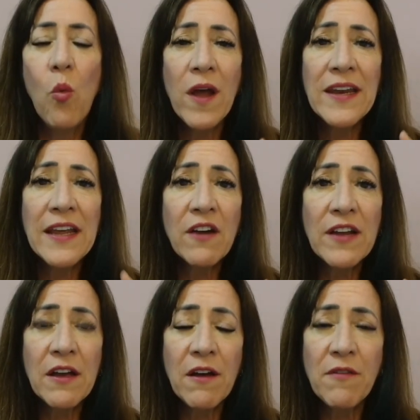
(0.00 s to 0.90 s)
One
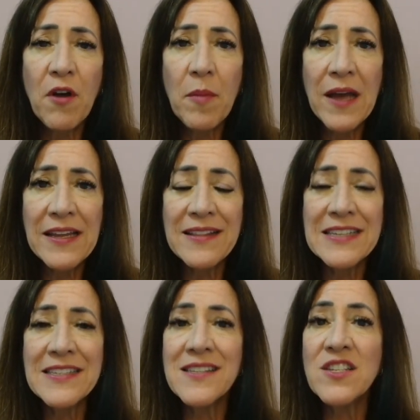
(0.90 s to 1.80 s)
area of our body
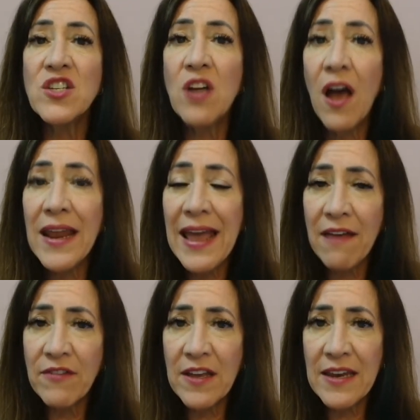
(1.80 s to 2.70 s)
that does not
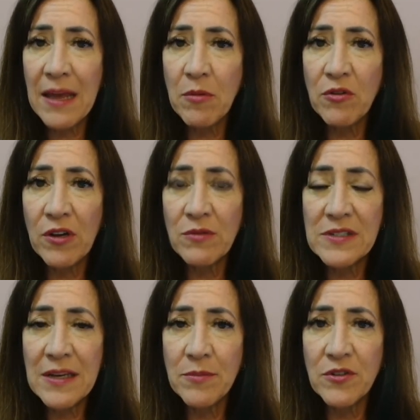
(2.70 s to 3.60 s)
have cannabinoid
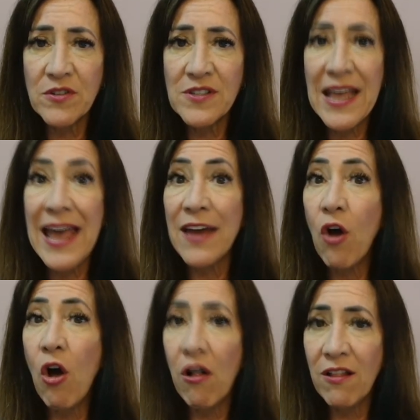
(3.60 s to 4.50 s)
receptors at
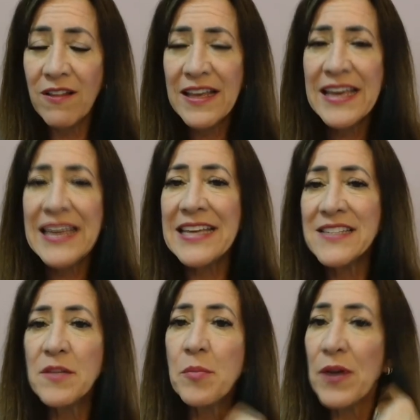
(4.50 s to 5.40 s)
all
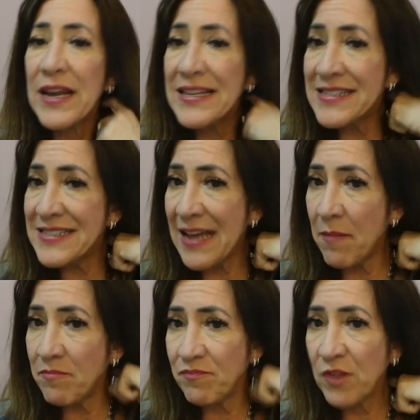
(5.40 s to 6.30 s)
is the brain
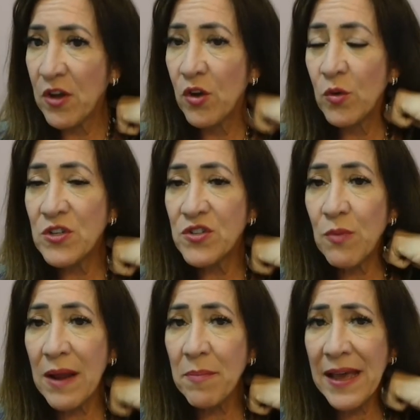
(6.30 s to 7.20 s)
stem, which
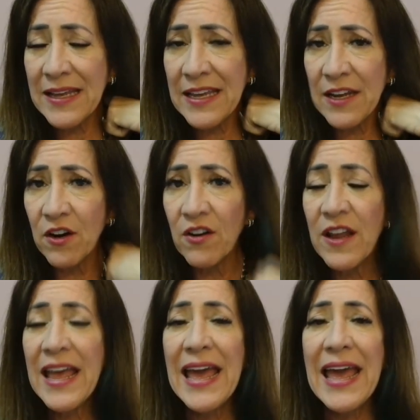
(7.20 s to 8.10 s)
is right back here.